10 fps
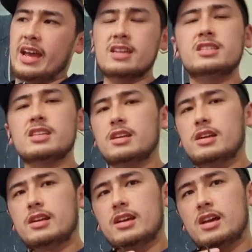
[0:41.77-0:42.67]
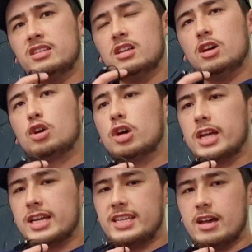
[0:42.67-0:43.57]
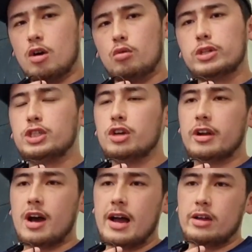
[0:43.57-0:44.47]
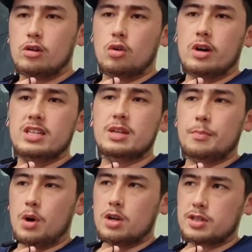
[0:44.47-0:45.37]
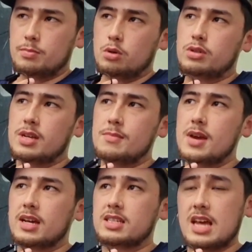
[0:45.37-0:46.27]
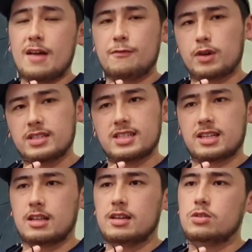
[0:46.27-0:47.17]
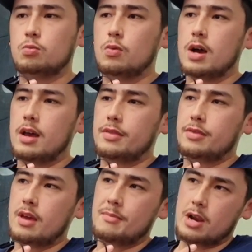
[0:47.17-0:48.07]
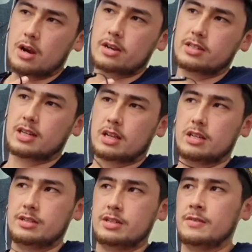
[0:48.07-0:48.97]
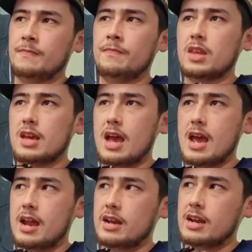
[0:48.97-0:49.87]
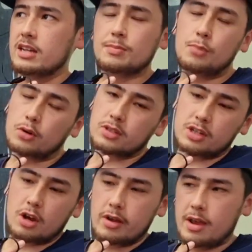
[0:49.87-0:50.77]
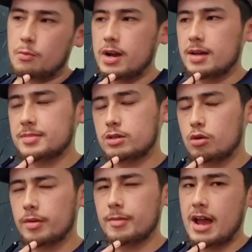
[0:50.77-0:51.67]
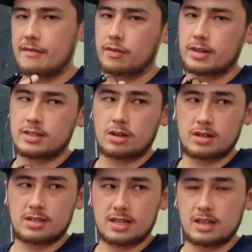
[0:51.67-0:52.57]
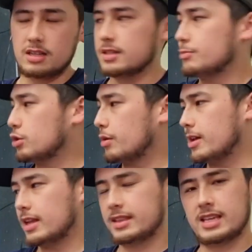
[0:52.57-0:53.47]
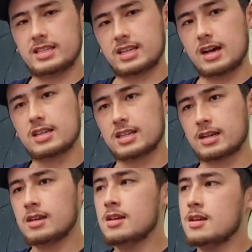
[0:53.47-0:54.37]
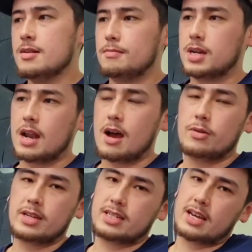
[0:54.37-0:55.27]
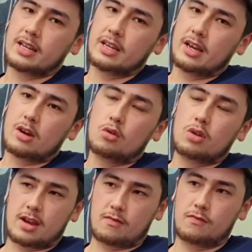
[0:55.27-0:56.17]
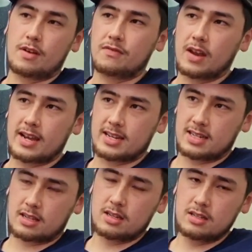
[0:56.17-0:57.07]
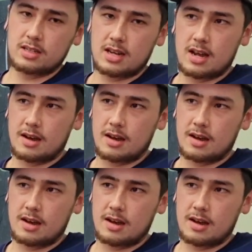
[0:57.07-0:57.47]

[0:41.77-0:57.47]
it a good idea, or should I, or is it possible to mix African cichlids with American cichlids? And it's important to note here, when I'm talking about African cichlids, I'm talking about like these guys, like Malawian Tanganyika or like Rift Lake cichlids.